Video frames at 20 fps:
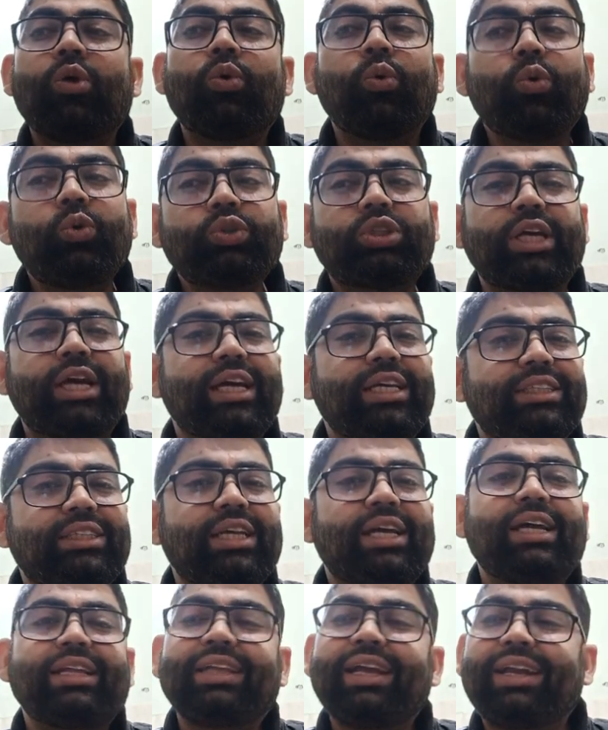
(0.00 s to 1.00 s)
who
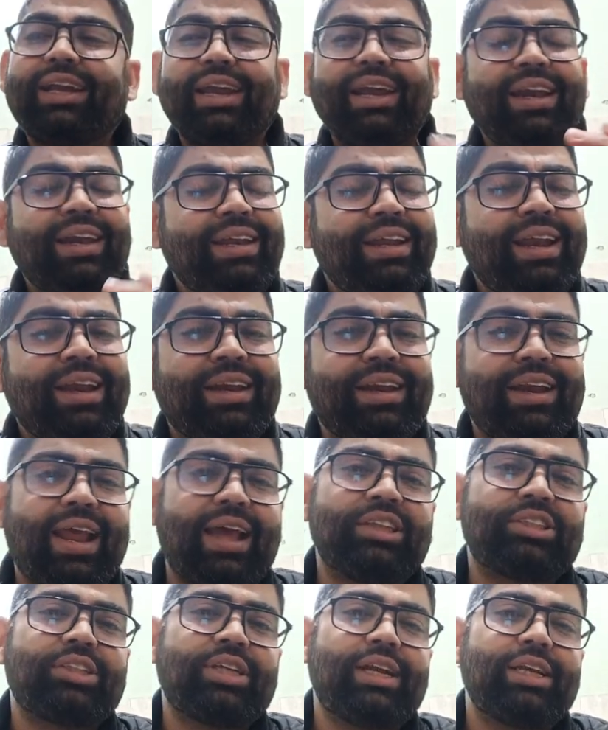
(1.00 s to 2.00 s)
says that Indian
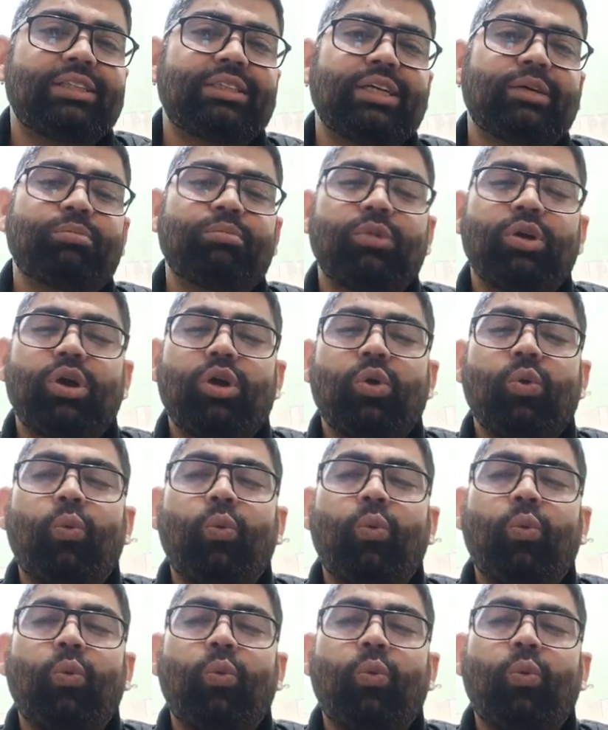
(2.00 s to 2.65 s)
nationalism